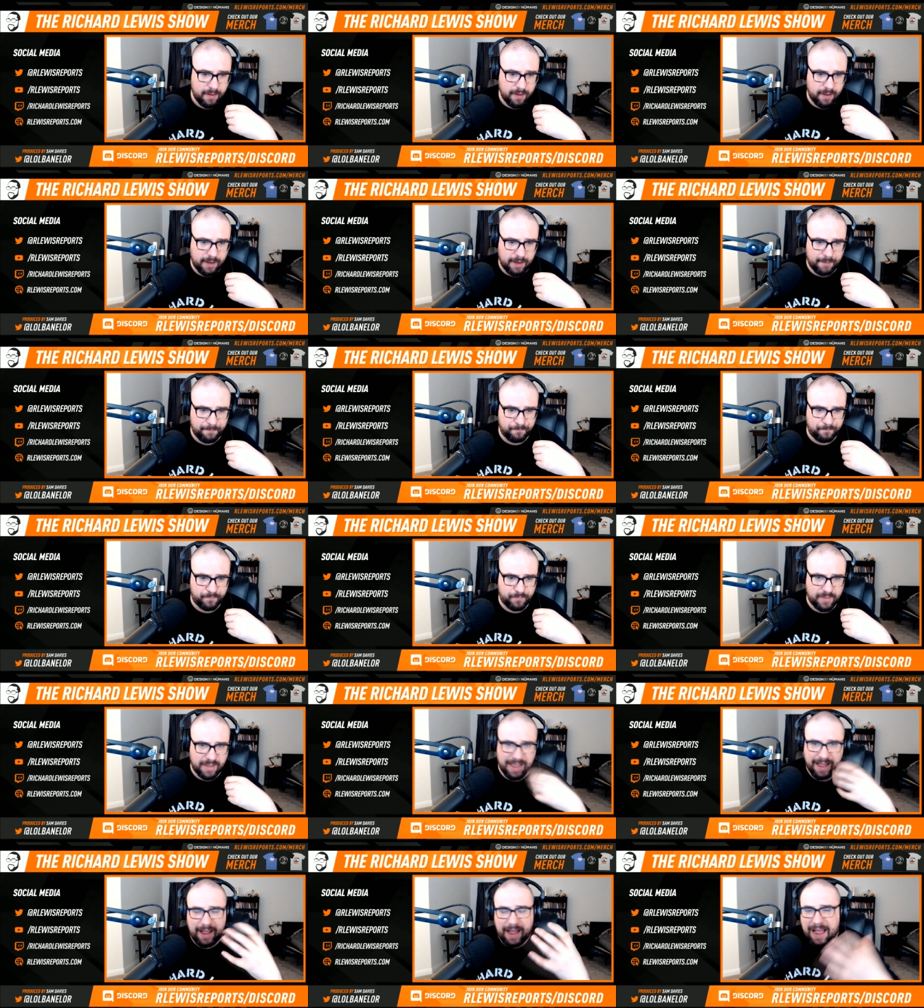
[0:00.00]
um,
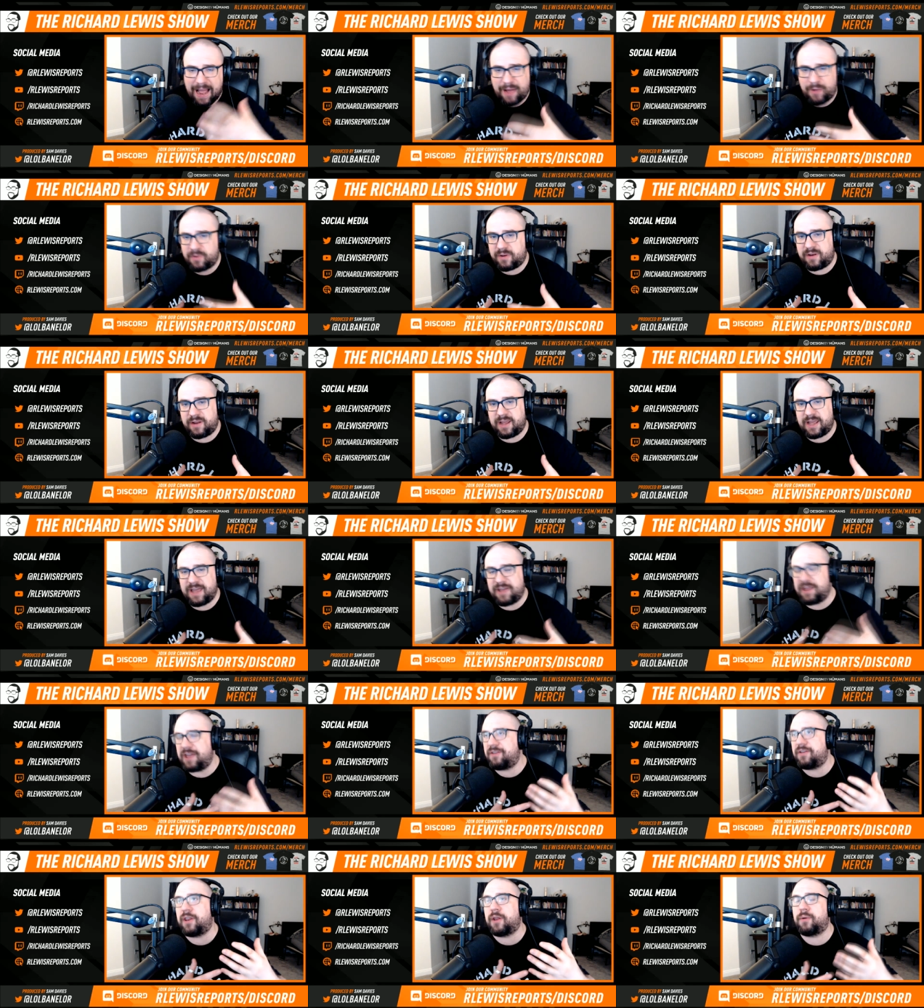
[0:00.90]
how, how it,
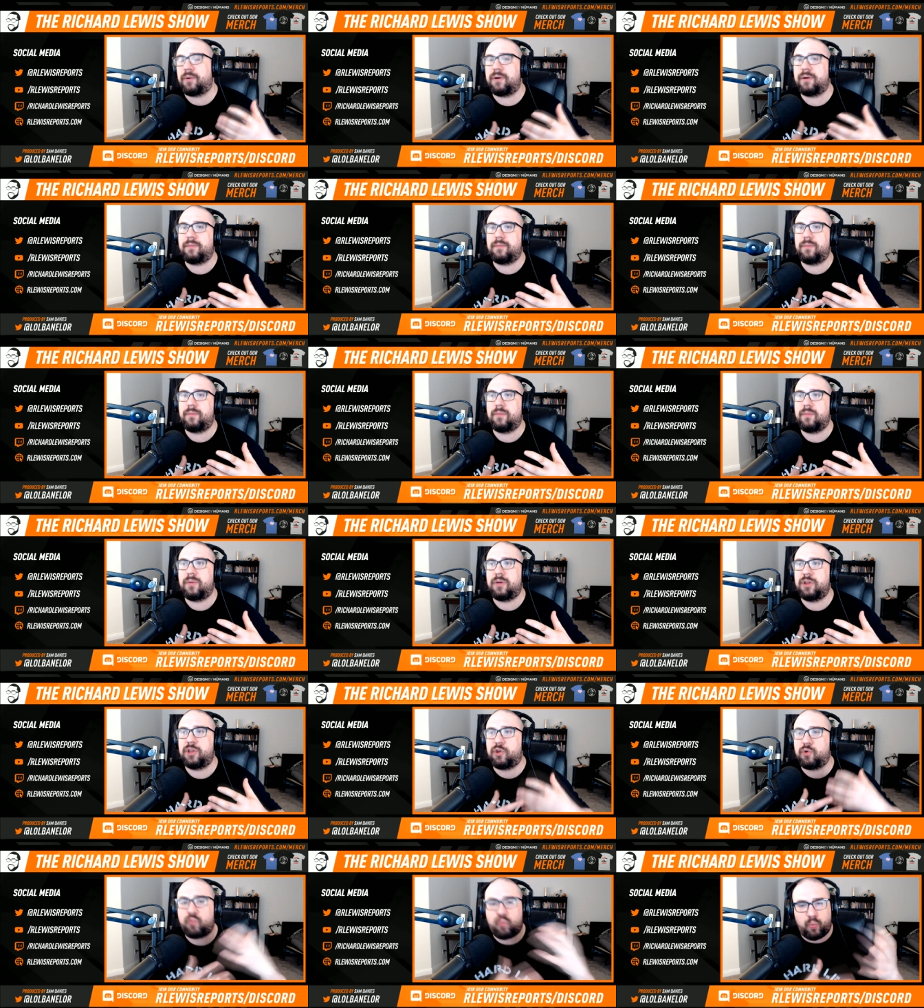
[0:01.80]
it, you know
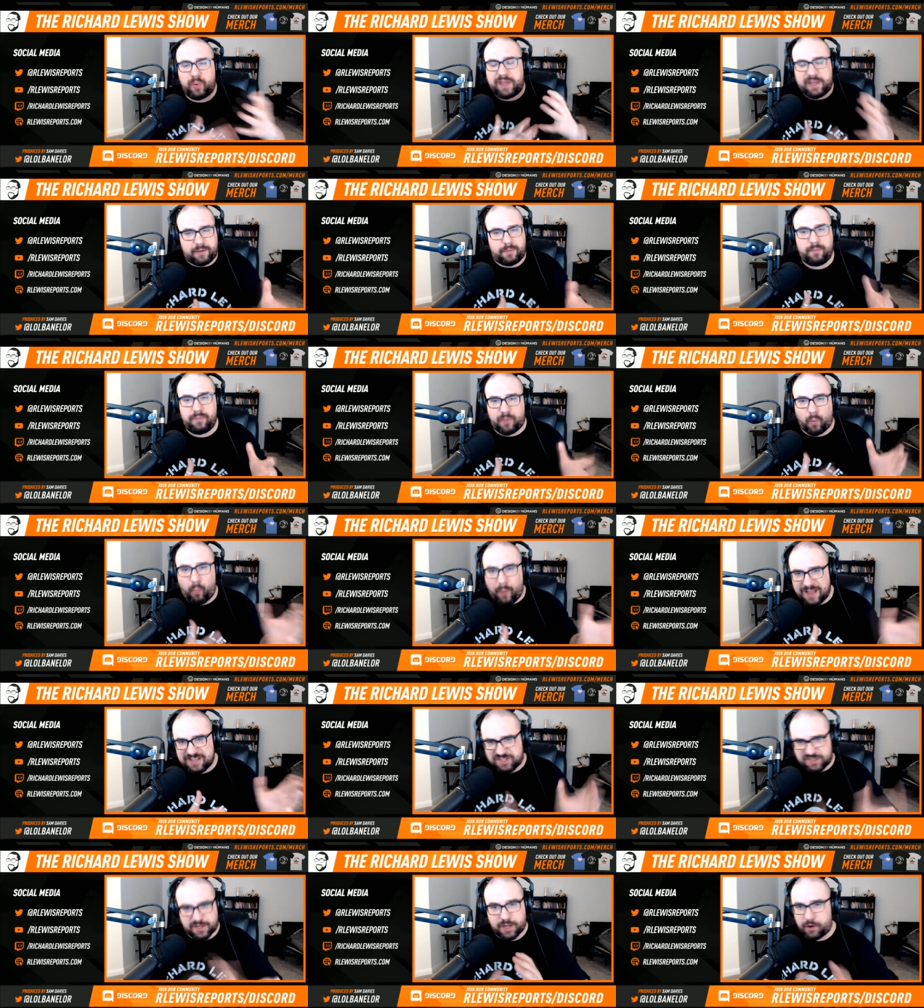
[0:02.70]
you, we the
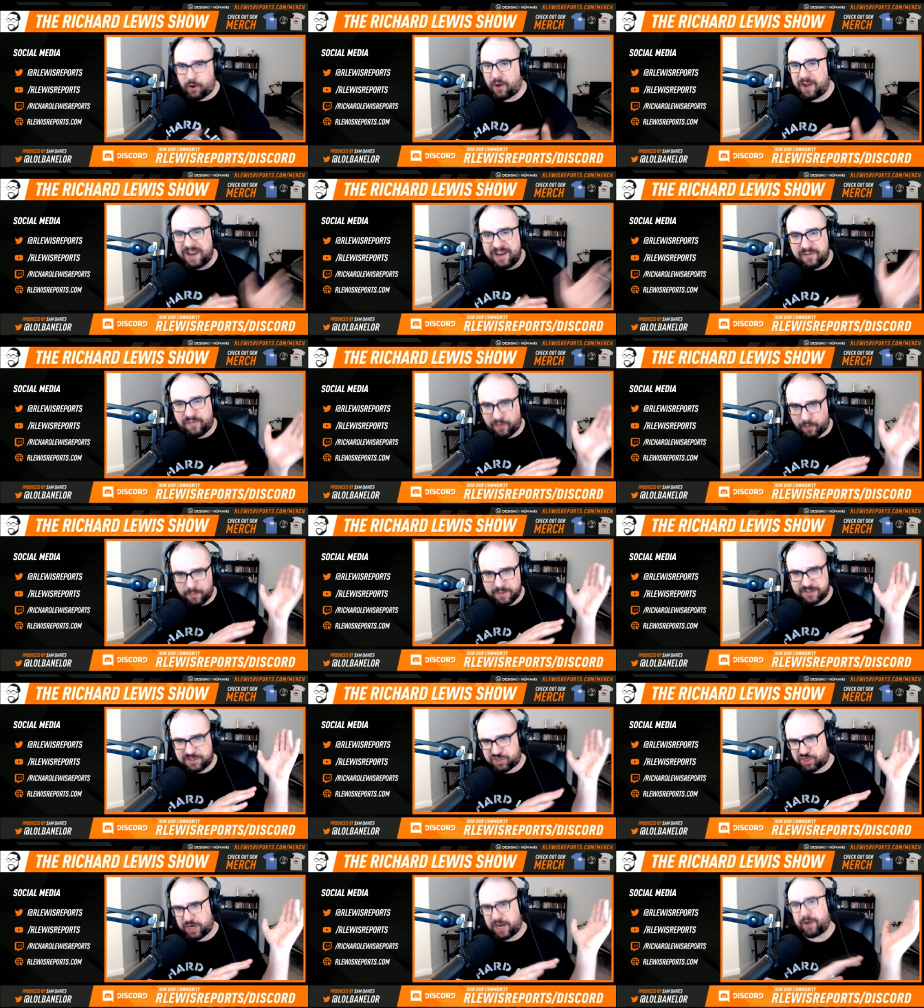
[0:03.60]
West cannot
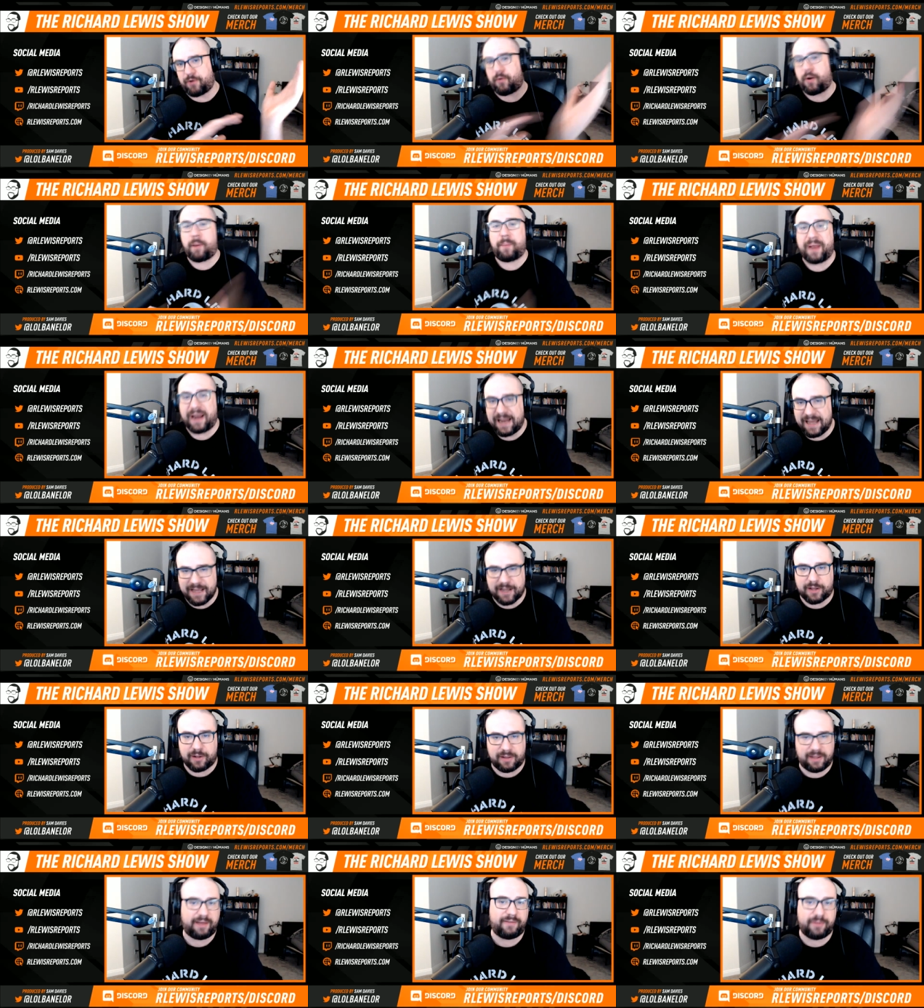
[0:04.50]
influence China on a
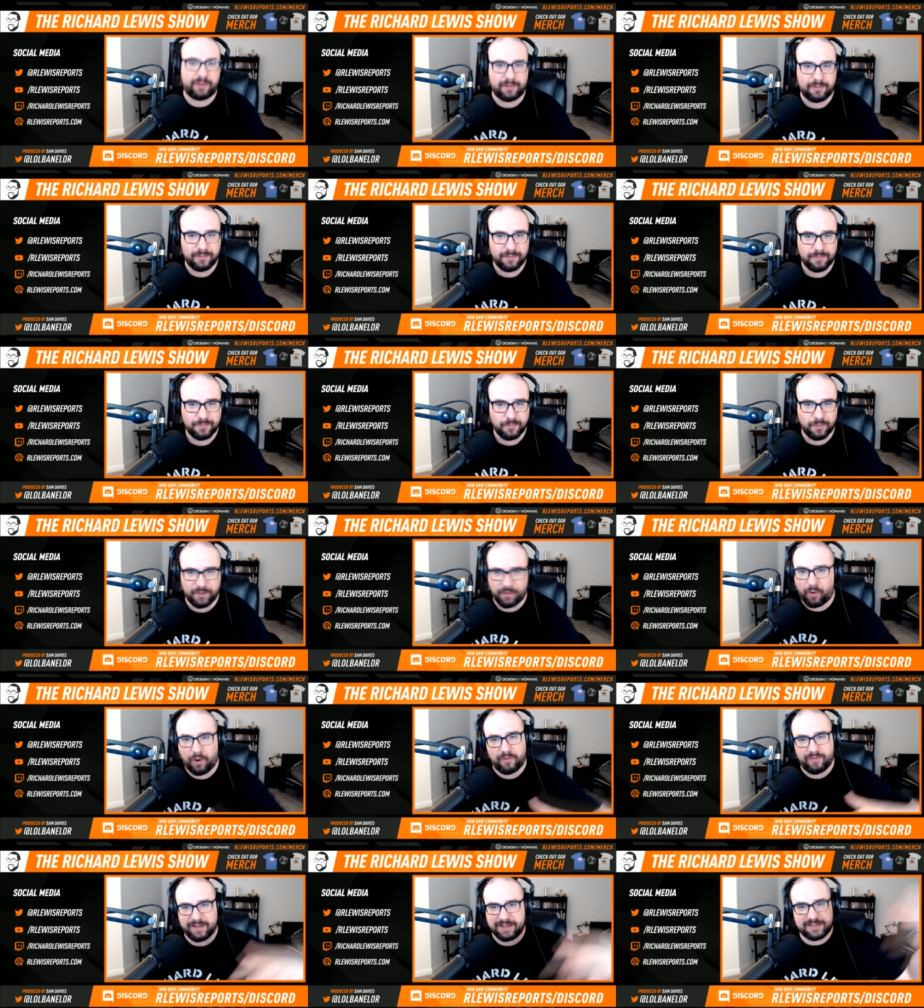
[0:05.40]
political level with
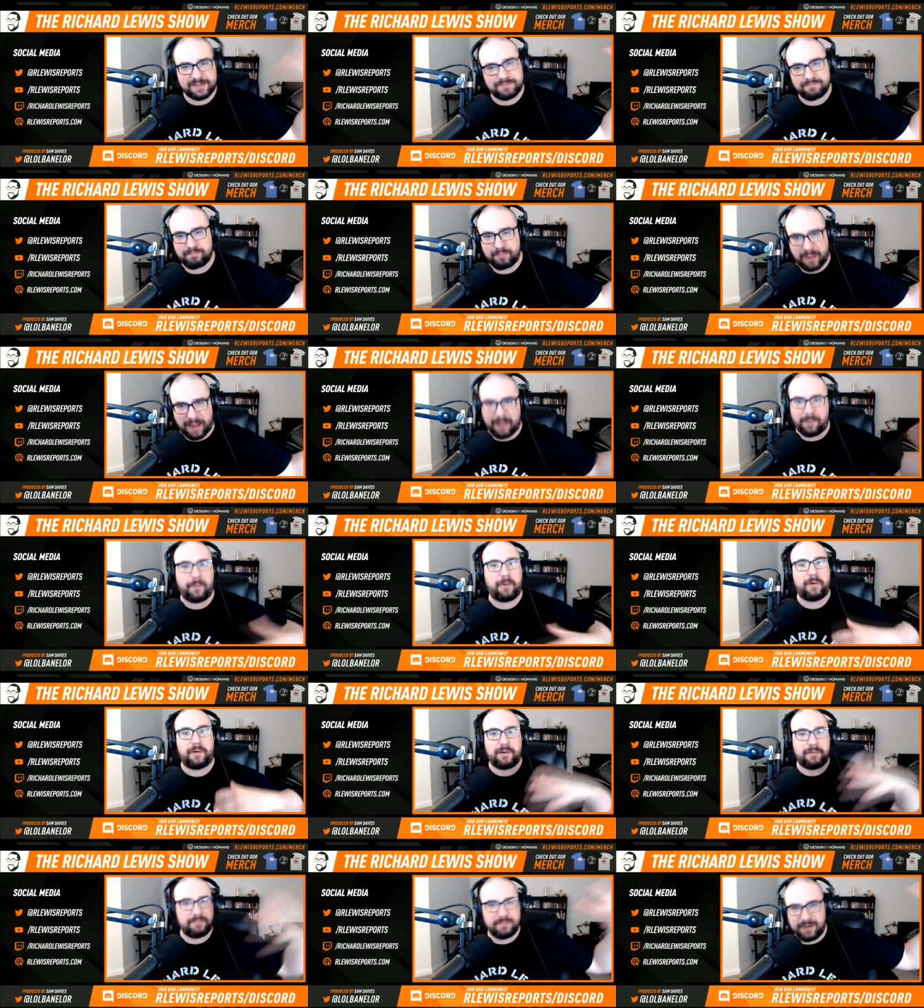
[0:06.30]
all of its
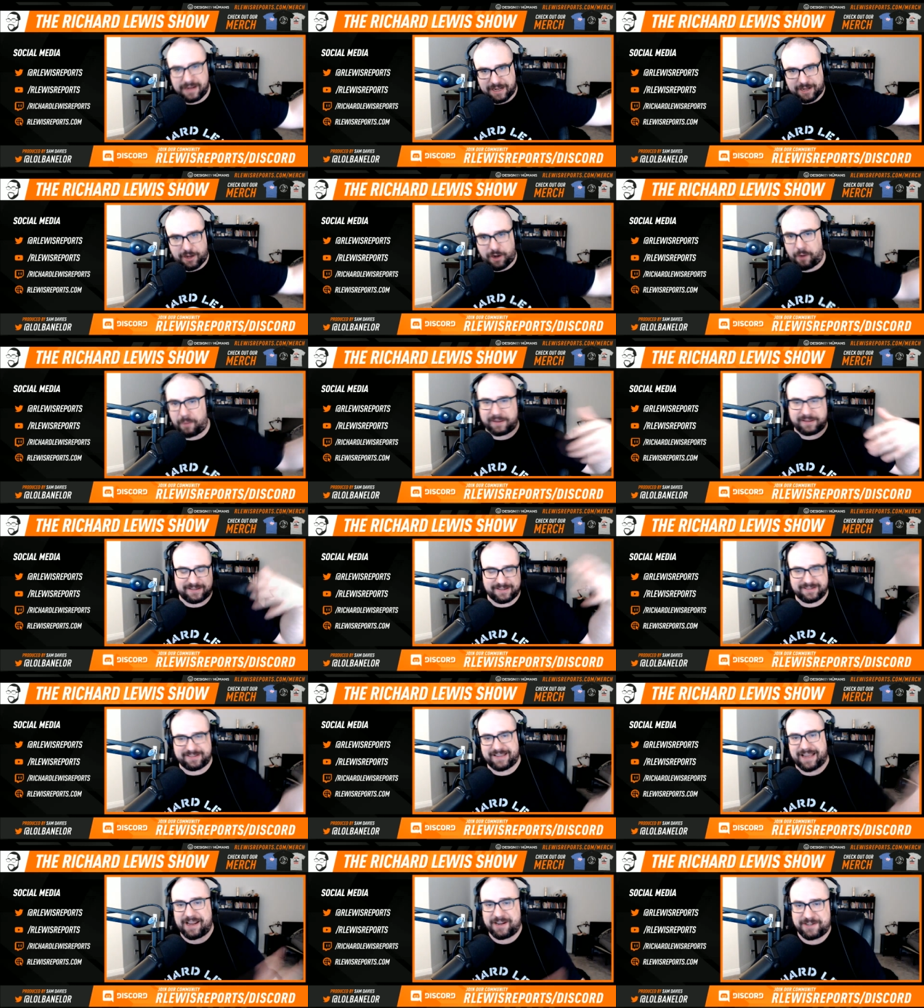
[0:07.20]
power and economics and
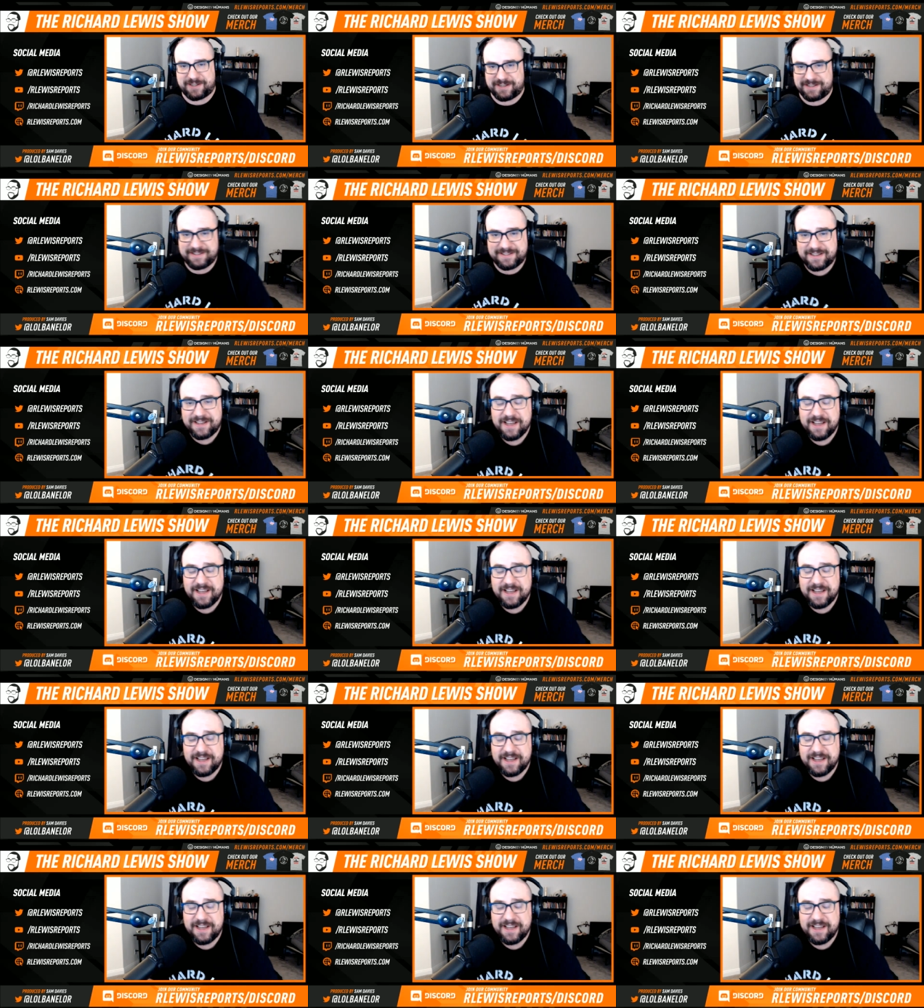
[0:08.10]
sanctions.